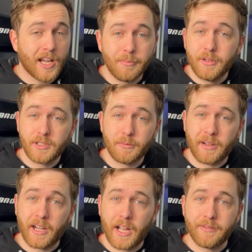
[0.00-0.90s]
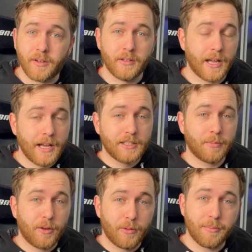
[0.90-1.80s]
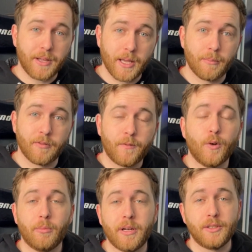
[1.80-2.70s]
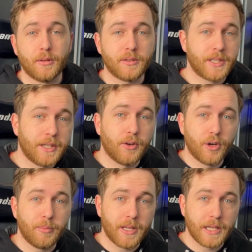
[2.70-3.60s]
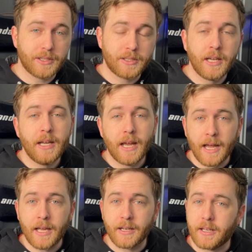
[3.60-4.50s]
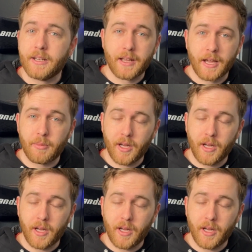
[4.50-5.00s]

I'm using my iPhone as my webcam for my source in OBS and in Camera